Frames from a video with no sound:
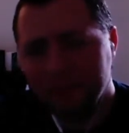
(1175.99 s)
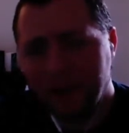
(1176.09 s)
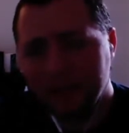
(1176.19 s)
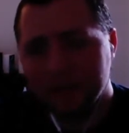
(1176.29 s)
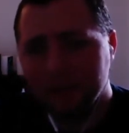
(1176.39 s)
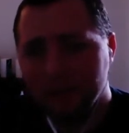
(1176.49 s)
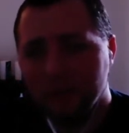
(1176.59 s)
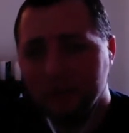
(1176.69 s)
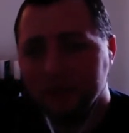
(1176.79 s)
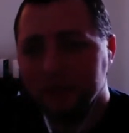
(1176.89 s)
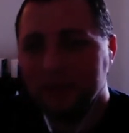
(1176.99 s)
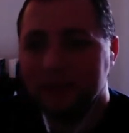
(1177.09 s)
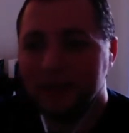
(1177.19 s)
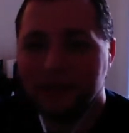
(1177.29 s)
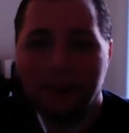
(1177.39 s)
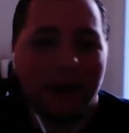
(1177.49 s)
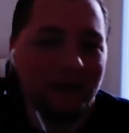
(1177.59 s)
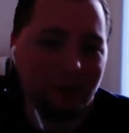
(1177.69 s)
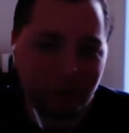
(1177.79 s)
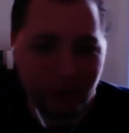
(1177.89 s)
Panzer Corps is basically
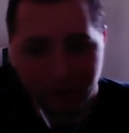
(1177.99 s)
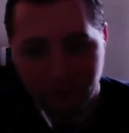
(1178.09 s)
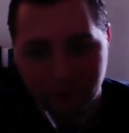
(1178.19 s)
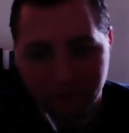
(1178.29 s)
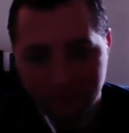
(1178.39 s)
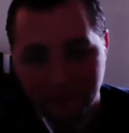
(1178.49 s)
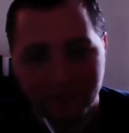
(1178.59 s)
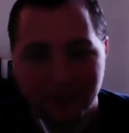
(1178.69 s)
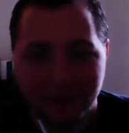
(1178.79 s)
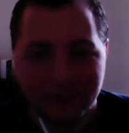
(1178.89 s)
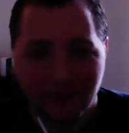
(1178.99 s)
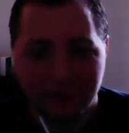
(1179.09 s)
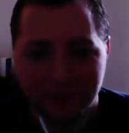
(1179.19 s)
Panzer General for the desktop.